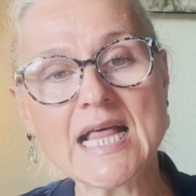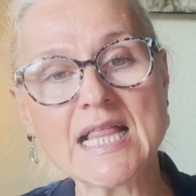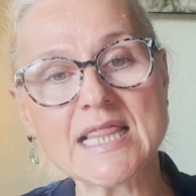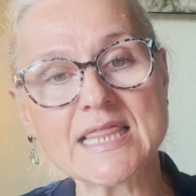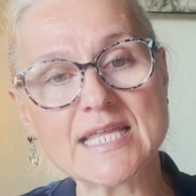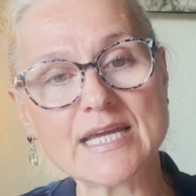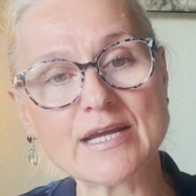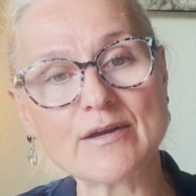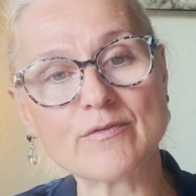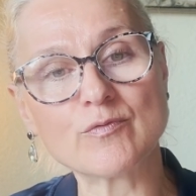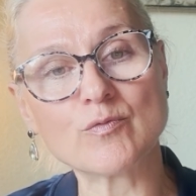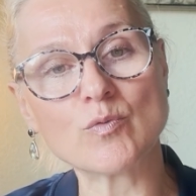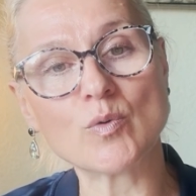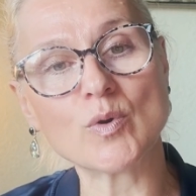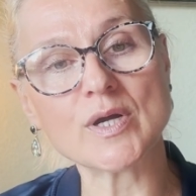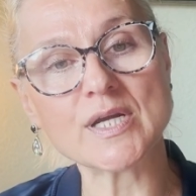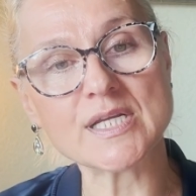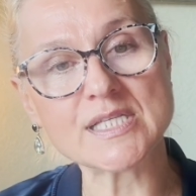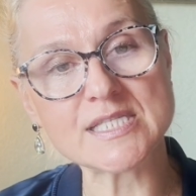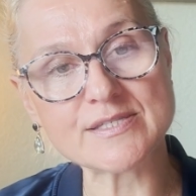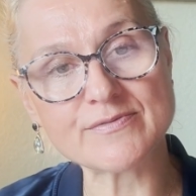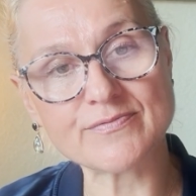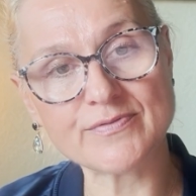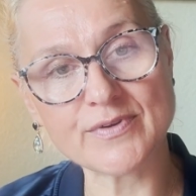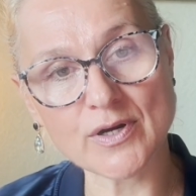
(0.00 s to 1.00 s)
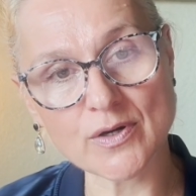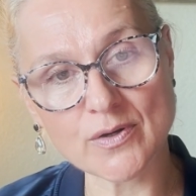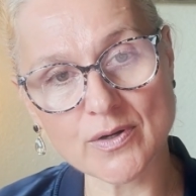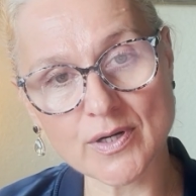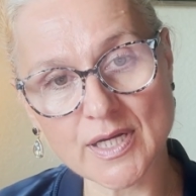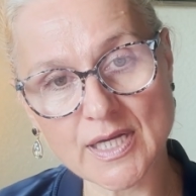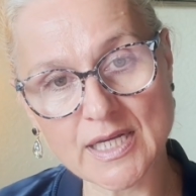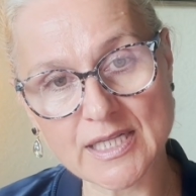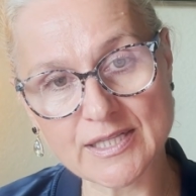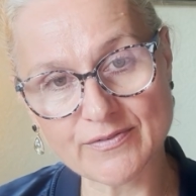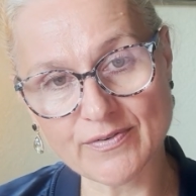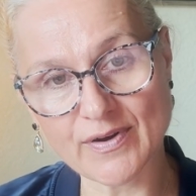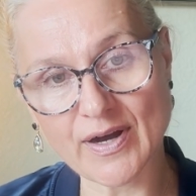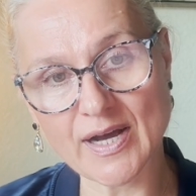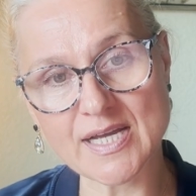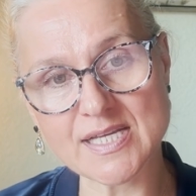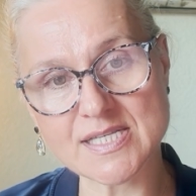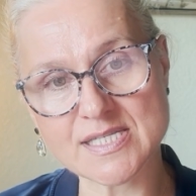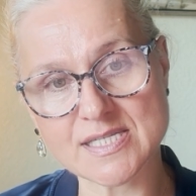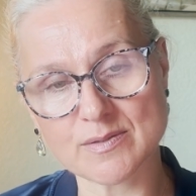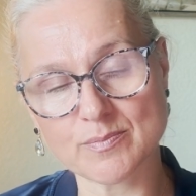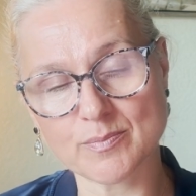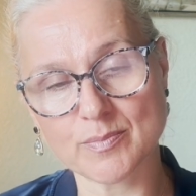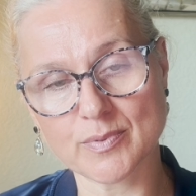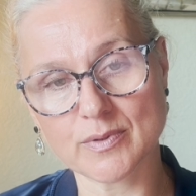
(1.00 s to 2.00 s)
Therefore, it's very
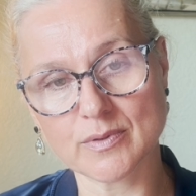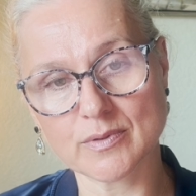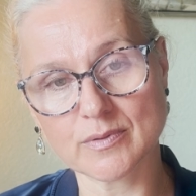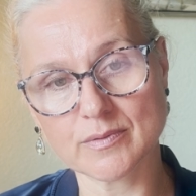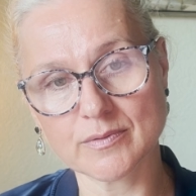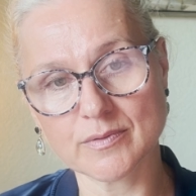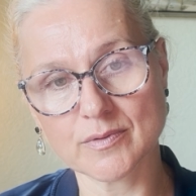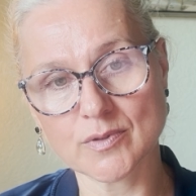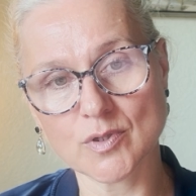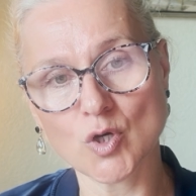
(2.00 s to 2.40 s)
advisable